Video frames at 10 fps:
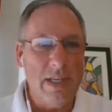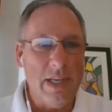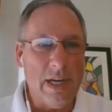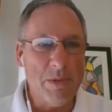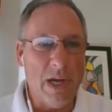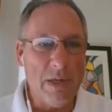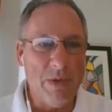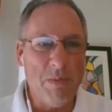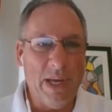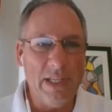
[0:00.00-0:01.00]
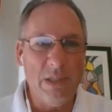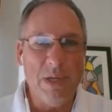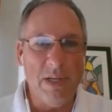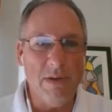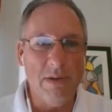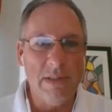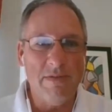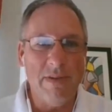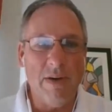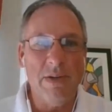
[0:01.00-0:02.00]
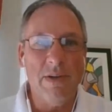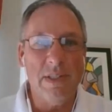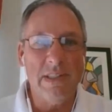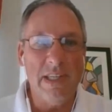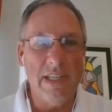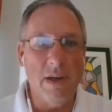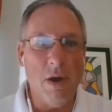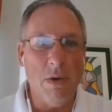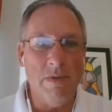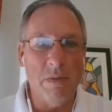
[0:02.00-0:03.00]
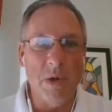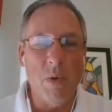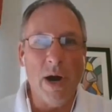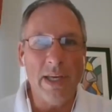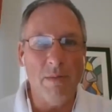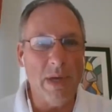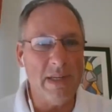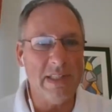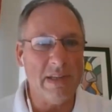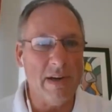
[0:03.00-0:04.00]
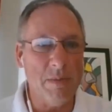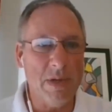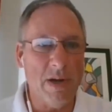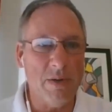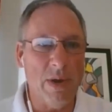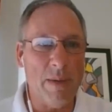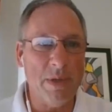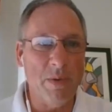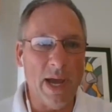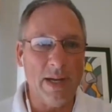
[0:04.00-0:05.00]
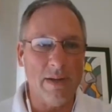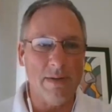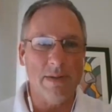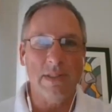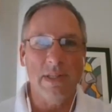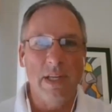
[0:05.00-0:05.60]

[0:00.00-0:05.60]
and I'm talking with Paige Peters, founder and CEO of a Milwaukee-based startup called Rapid Radicals.